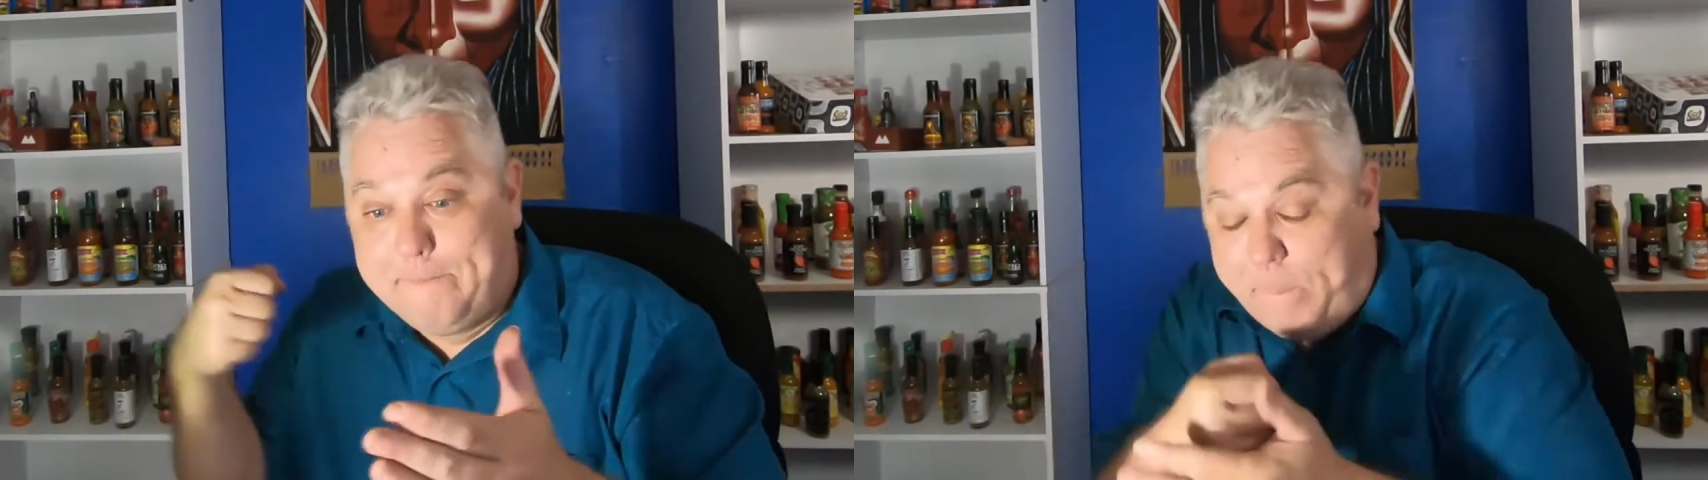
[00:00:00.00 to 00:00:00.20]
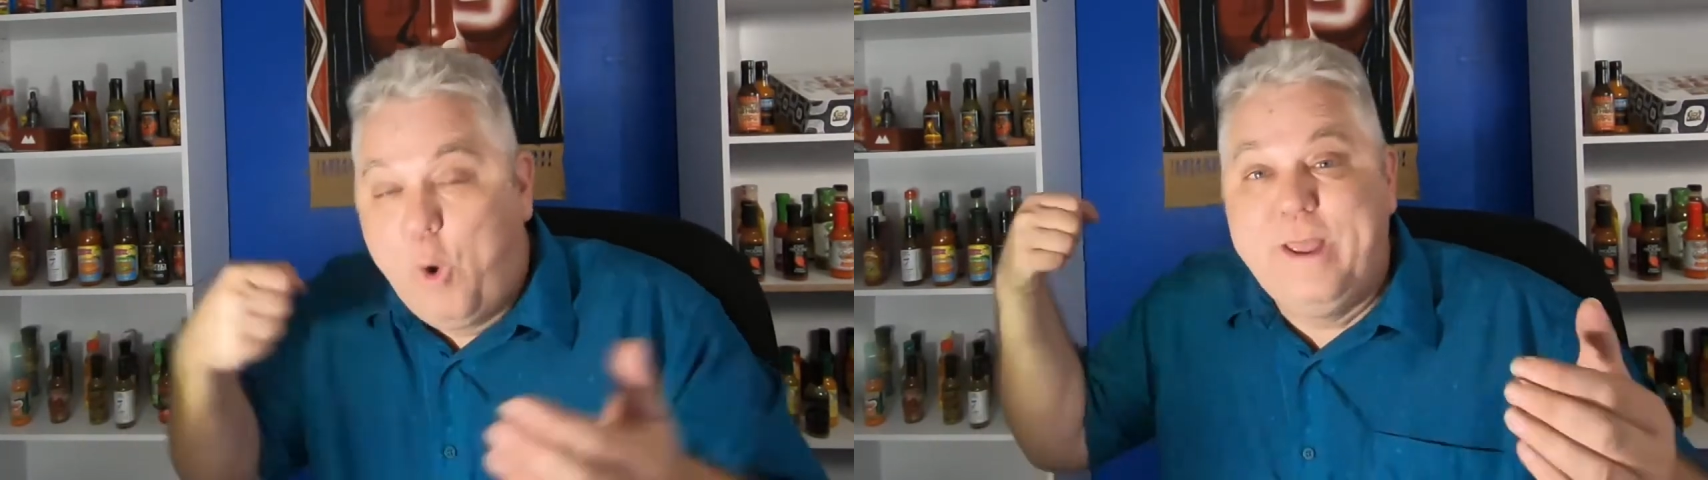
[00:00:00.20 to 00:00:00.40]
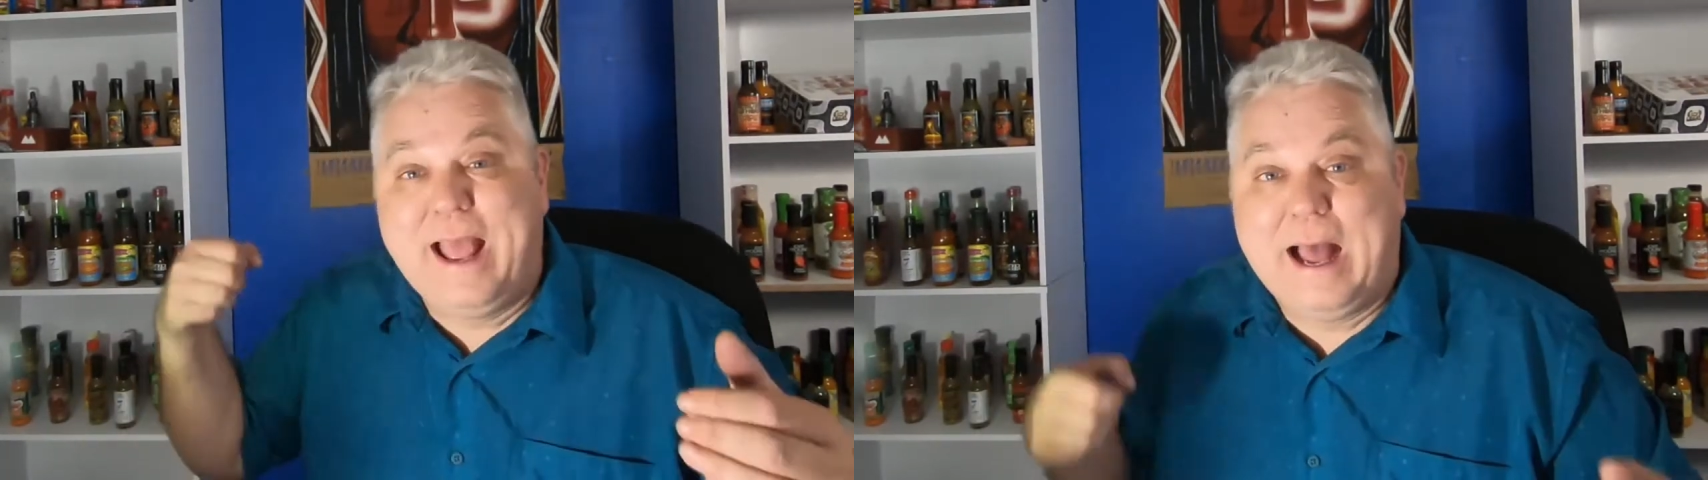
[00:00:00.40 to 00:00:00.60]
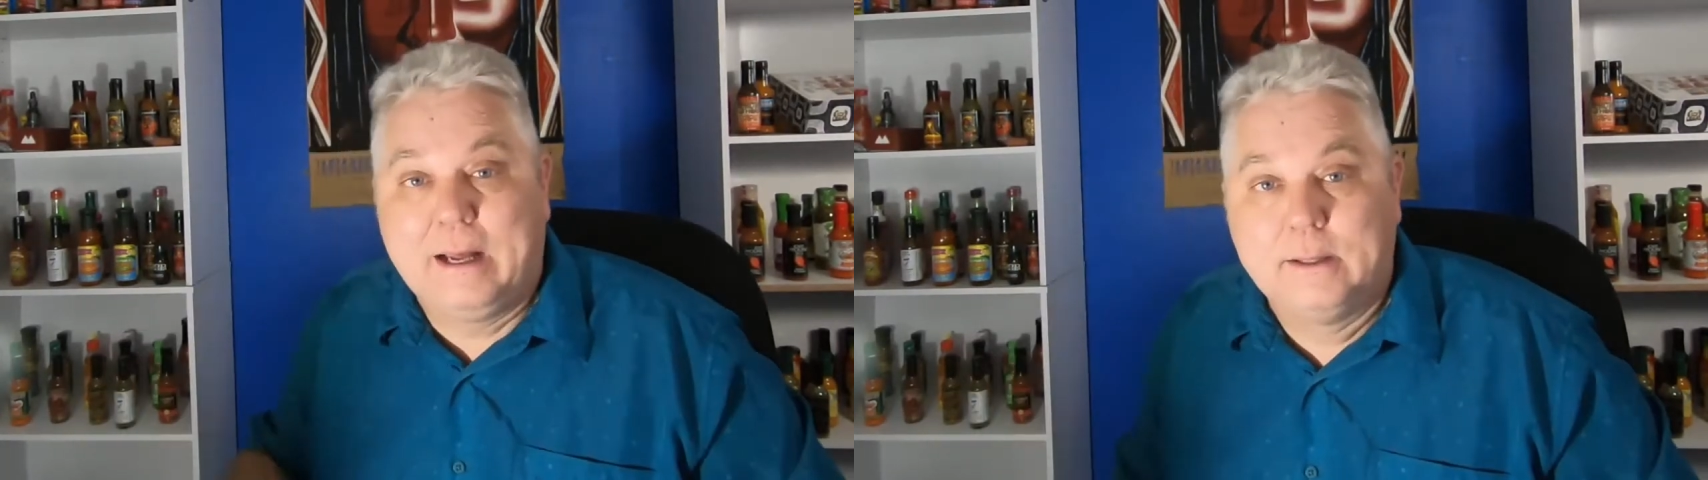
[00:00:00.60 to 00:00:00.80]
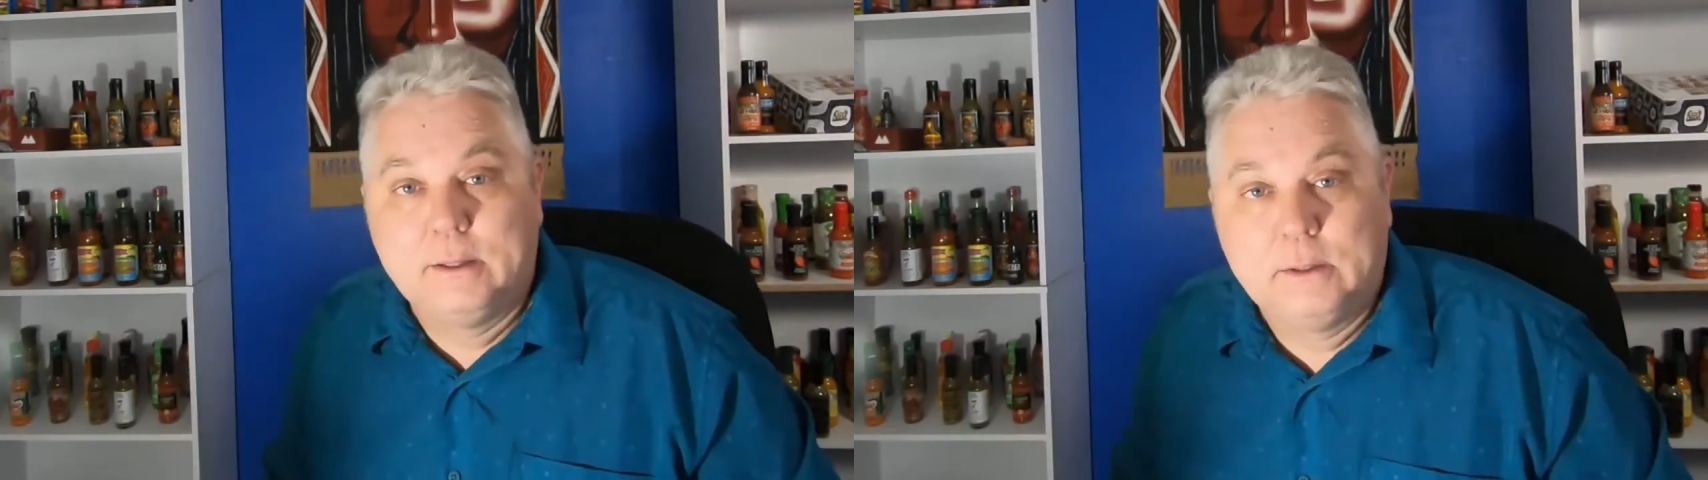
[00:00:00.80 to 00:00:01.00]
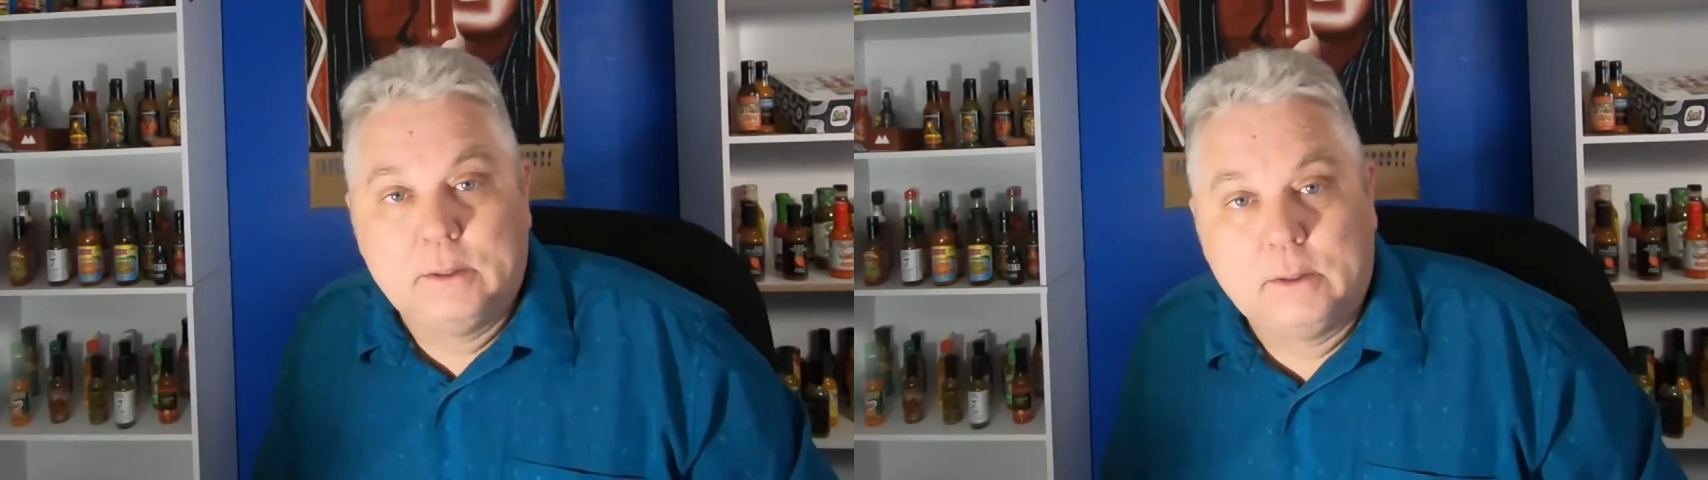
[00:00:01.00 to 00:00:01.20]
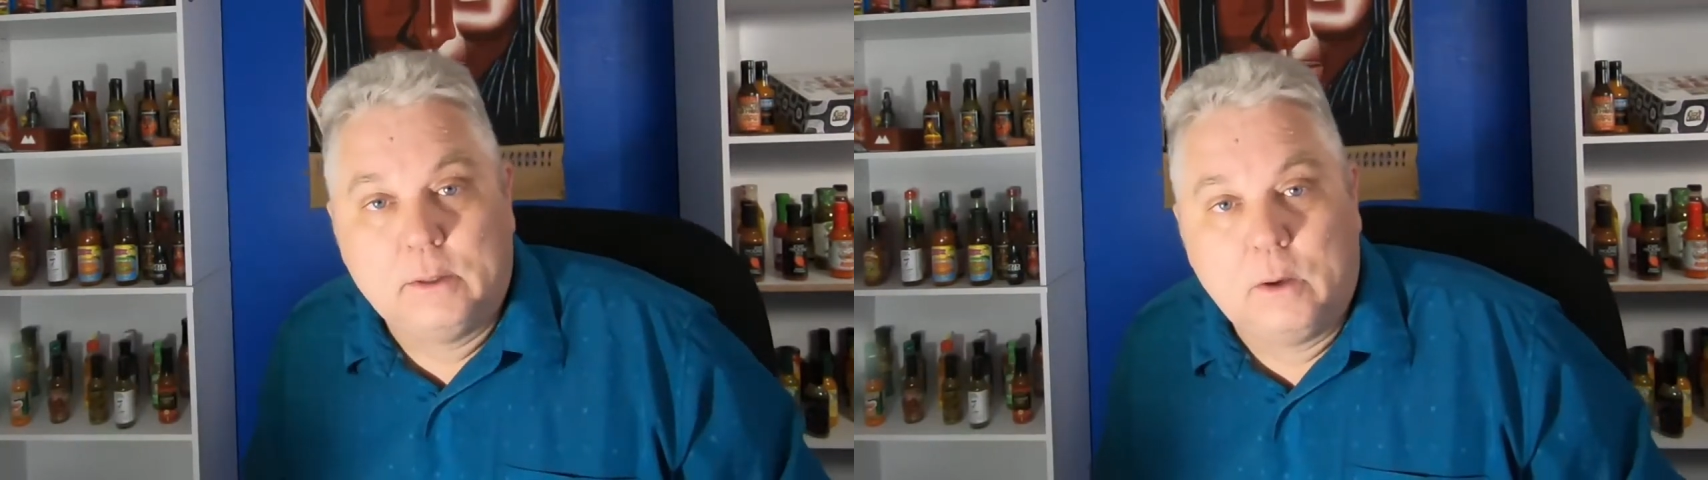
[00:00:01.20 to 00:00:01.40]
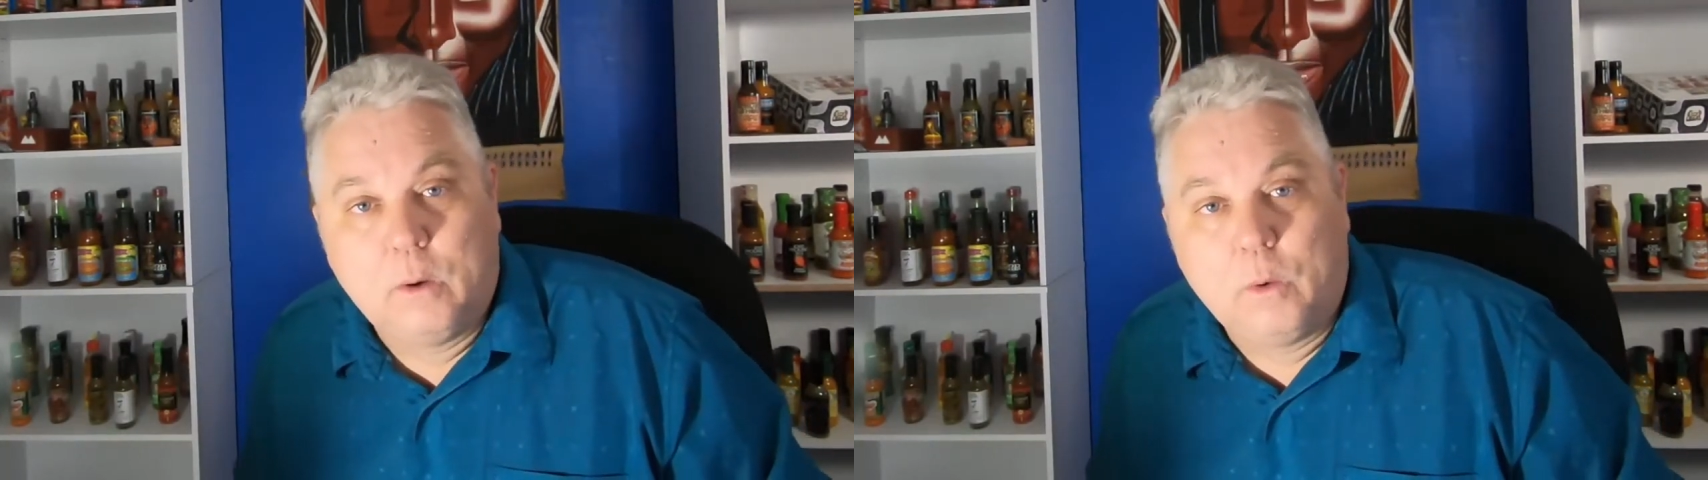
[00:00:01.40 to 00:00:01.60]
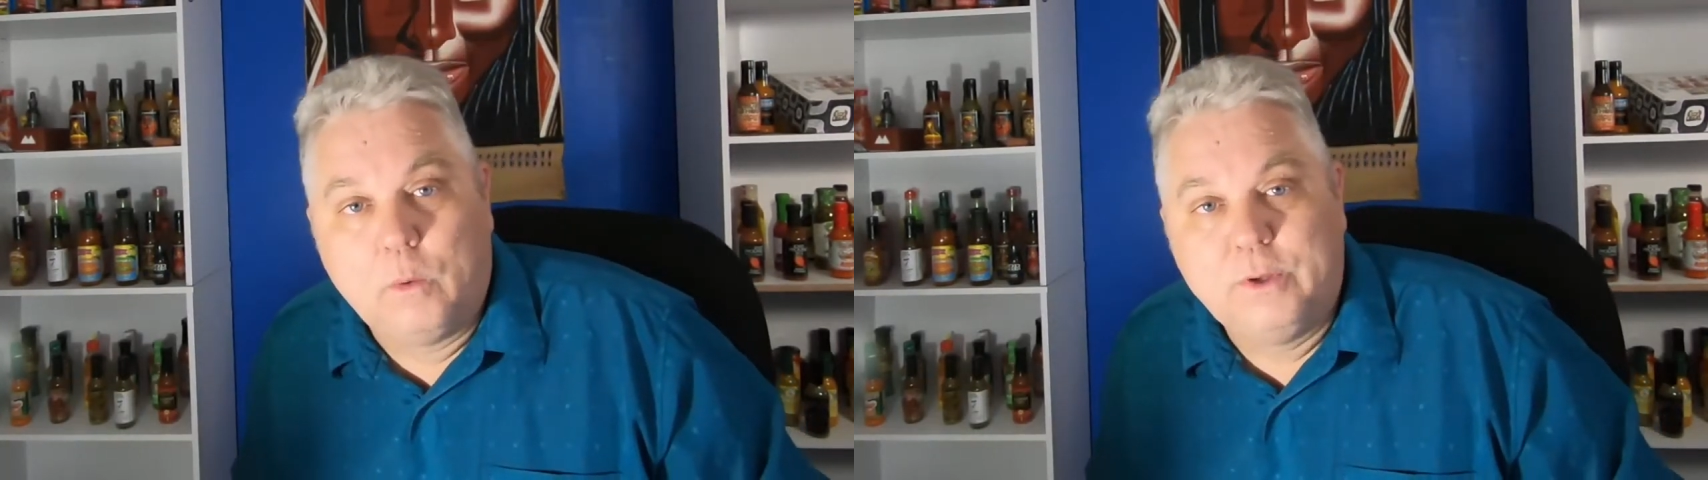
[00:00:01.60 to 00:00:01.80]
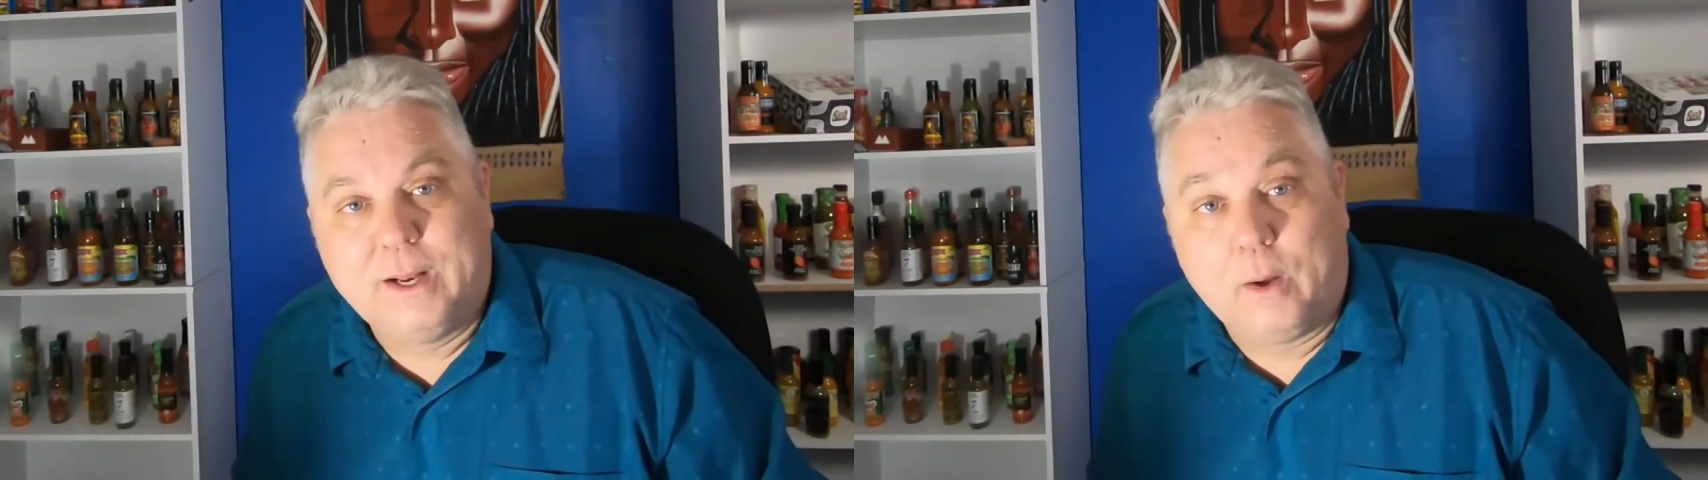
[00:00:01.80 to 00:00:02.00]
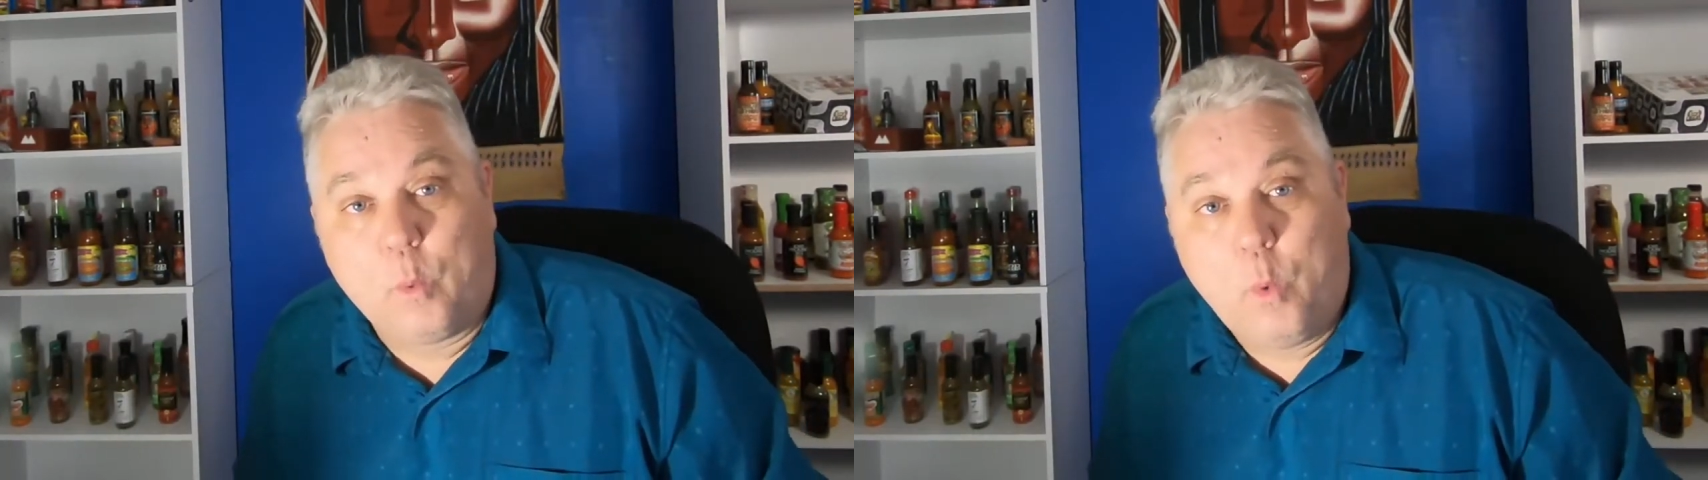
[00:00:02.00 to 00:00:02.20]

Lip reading: booyah! You get